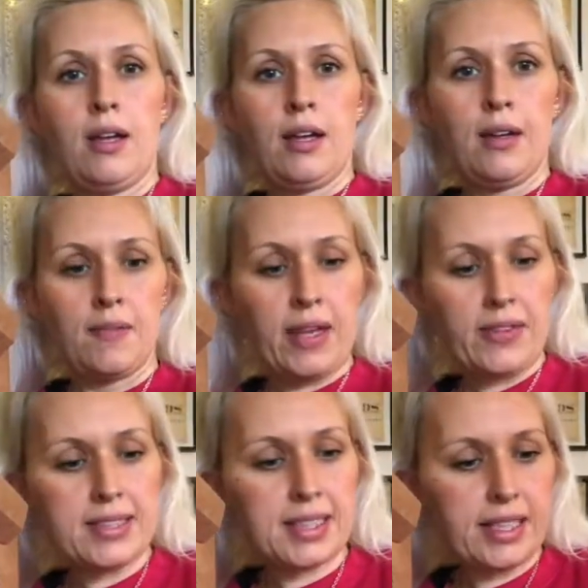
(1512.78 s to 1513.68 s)
Now
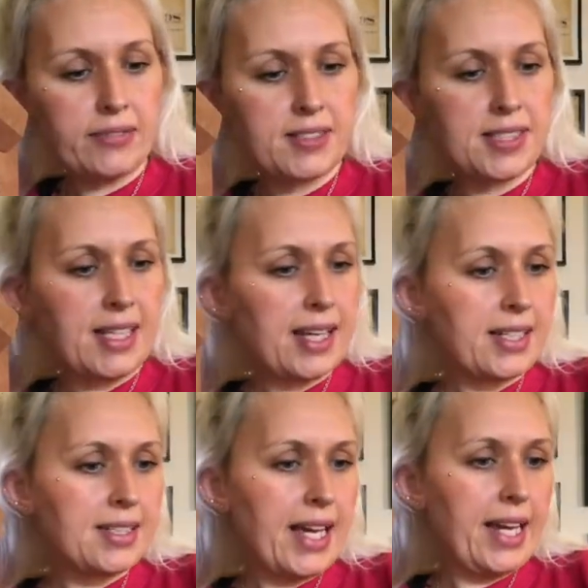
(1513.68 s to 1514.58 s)
this gift set
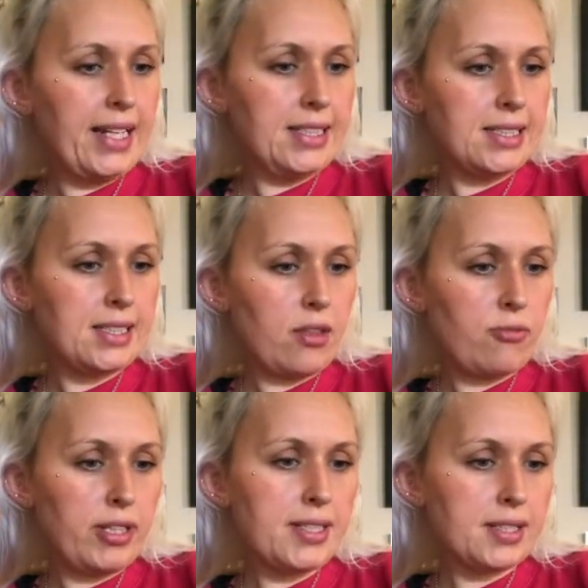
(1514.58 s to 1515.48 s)
contains
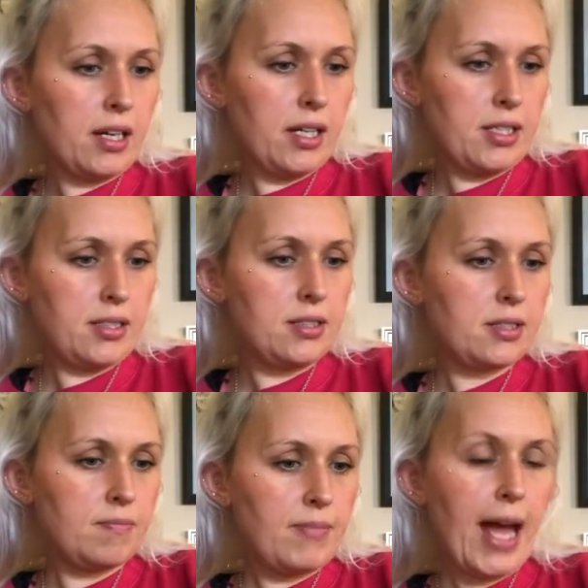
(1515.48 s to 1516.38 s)
3
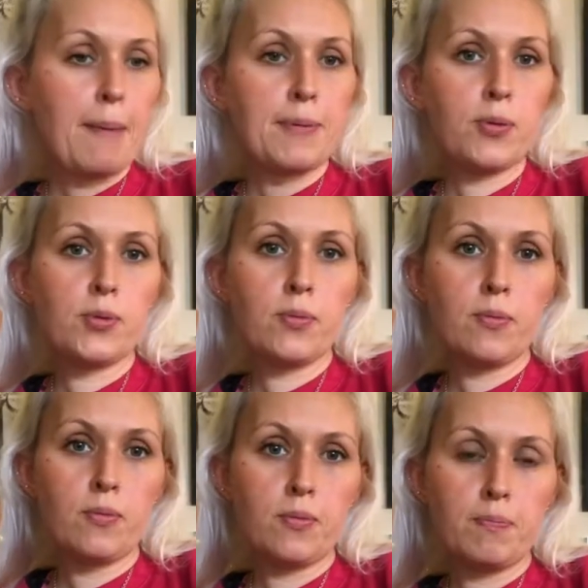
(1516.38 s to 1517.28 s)
ciders,
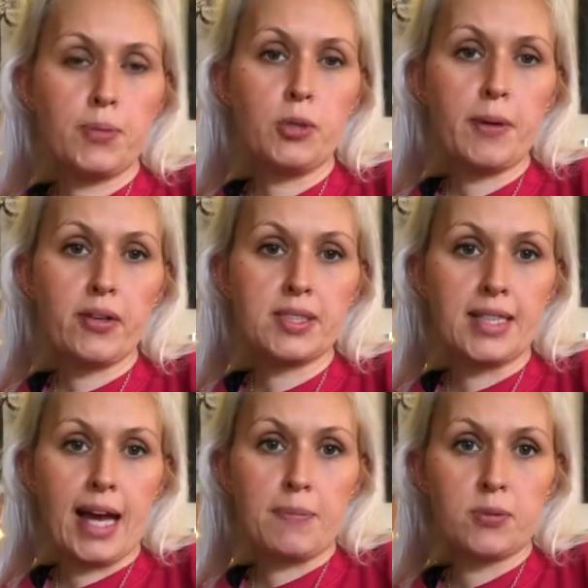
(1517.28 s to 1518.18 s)
blueberries
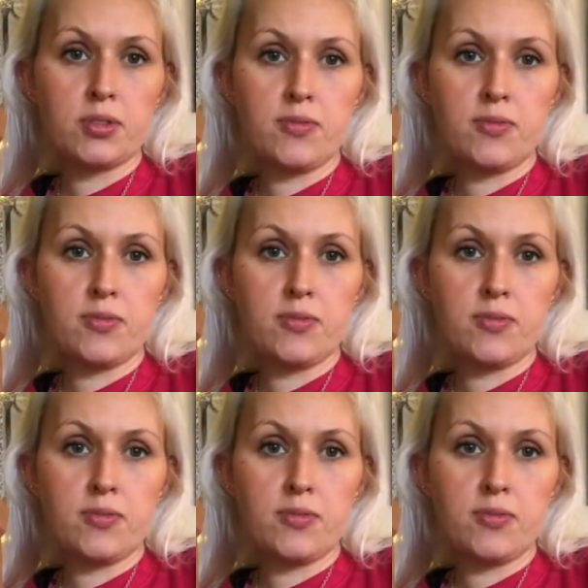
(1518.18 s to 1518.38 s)
and apples